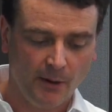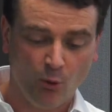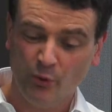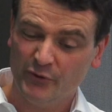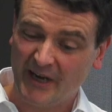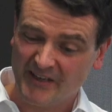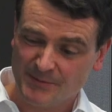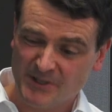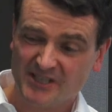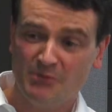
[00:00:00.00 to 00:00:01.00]
Also, it has to
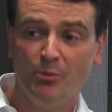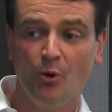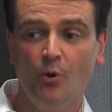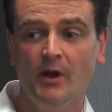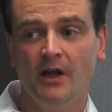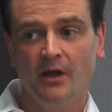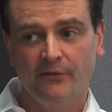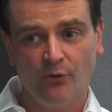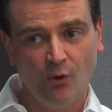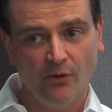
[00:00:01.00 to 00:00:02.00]
be simple
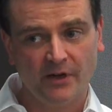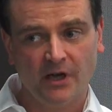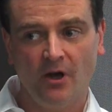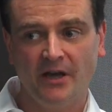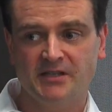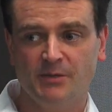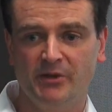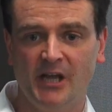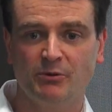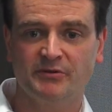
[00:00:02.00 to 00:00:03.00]
for the client to
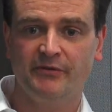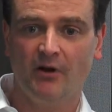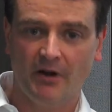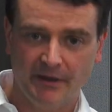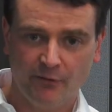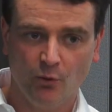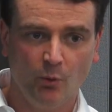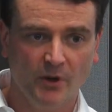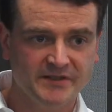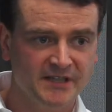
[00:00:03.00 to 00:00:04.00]
be able to file if you're
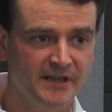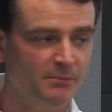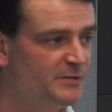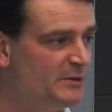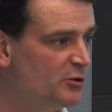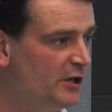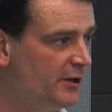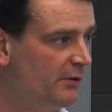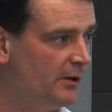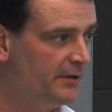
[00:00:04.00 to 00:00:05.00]
wanting them to be doing
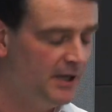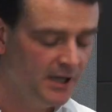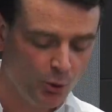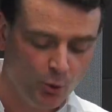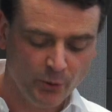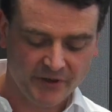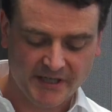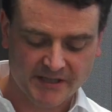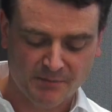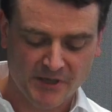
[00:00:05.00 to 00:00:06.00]
their own quarterly
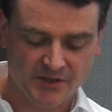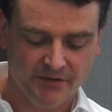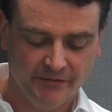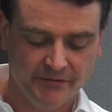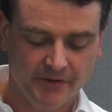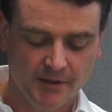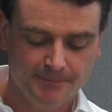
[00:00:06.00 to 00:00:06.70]
submissions.